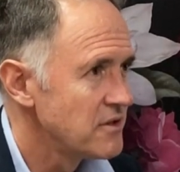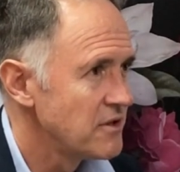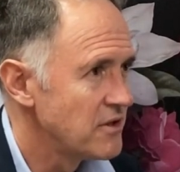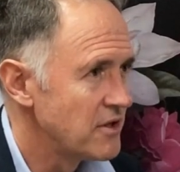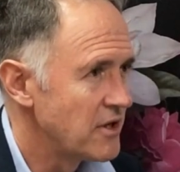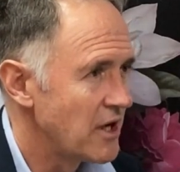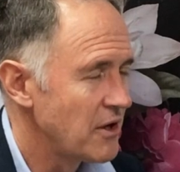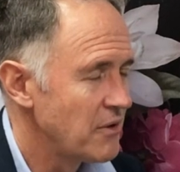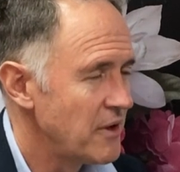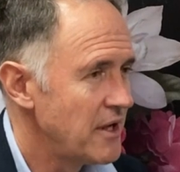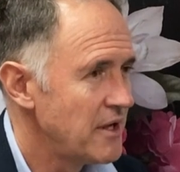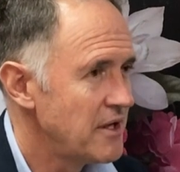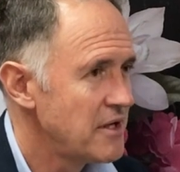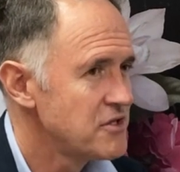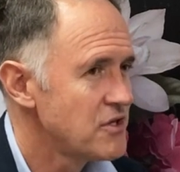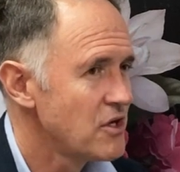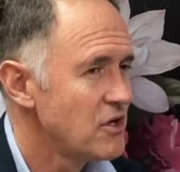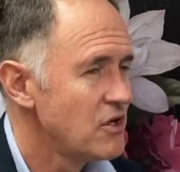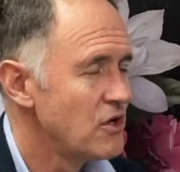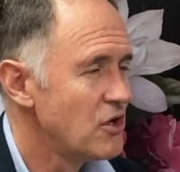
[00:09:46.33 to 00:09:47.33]
You know, it
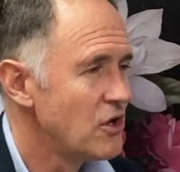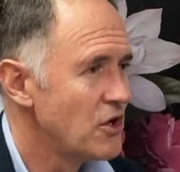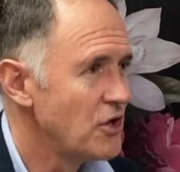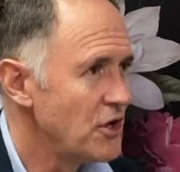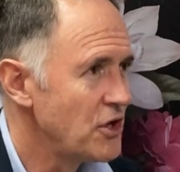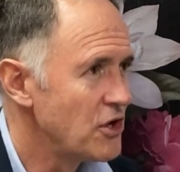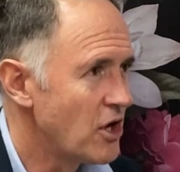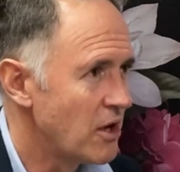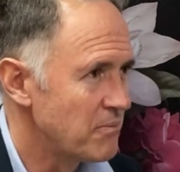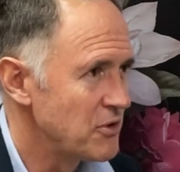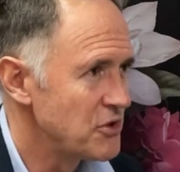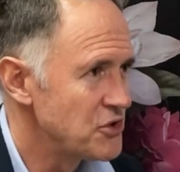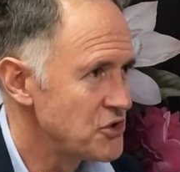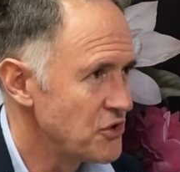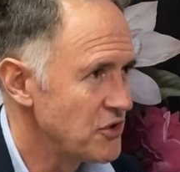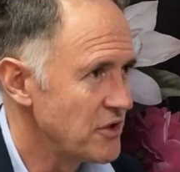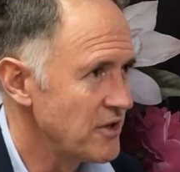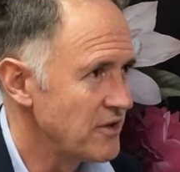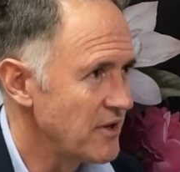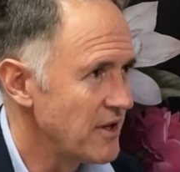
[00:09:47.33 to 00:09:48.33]
is a learning
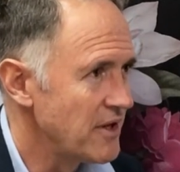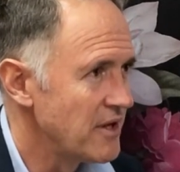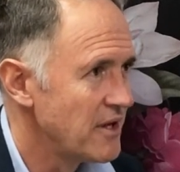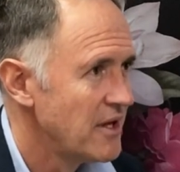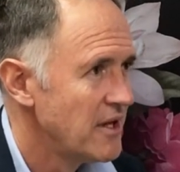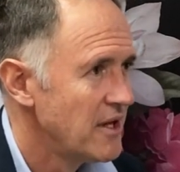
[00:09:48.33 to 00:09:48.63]
opportunity.